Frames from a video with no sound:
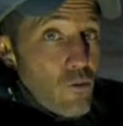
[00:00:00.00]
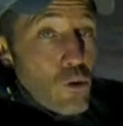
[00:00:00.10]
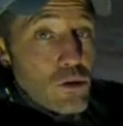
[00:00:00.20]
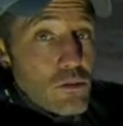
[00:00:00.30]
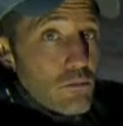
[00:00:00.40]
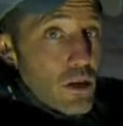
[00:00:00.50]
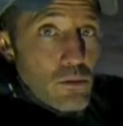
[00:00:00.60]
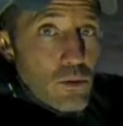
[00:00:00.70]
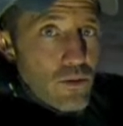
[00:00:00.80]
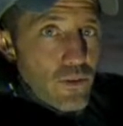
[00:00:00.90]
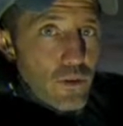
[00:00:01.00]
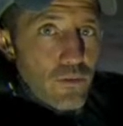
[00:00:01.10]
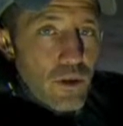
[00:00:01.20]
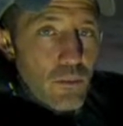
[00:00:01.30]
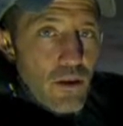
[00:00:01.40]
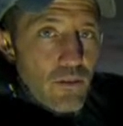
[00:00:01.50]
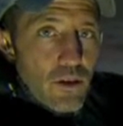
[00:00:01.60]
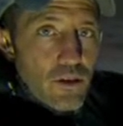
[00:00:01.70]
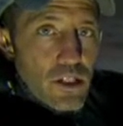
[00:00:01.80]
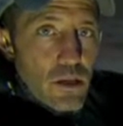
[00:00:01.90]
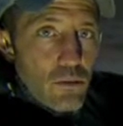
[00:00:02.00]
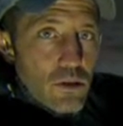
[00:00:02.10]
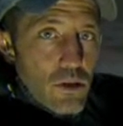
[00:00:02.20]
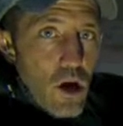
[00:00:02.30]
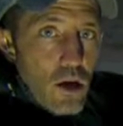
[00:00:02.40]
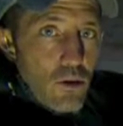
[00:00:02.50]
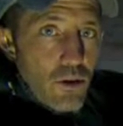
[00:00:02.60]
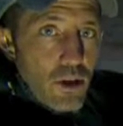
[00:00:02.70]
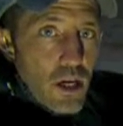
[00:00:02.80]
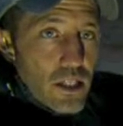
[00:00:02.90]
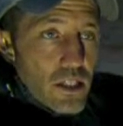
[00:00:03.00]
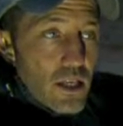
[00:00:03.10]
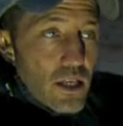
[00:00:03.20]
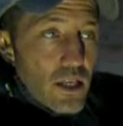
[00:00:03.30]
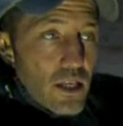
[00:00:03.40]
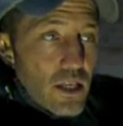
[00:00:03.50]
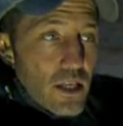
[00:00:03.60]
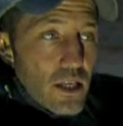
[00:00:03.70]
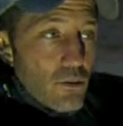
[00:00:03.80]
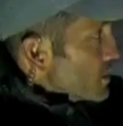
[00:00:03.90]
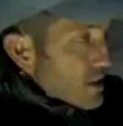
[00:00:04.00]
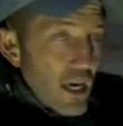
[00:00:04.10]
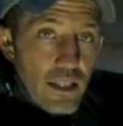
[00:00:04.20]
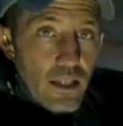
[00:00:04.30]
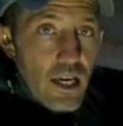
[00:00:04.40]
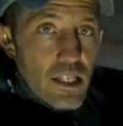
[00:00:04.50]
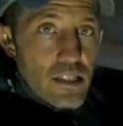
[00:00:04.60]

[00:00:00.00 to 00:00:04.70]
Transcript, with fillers: Of course, much more difficult for the buffalo to see what's going on at night. They will turn and attack the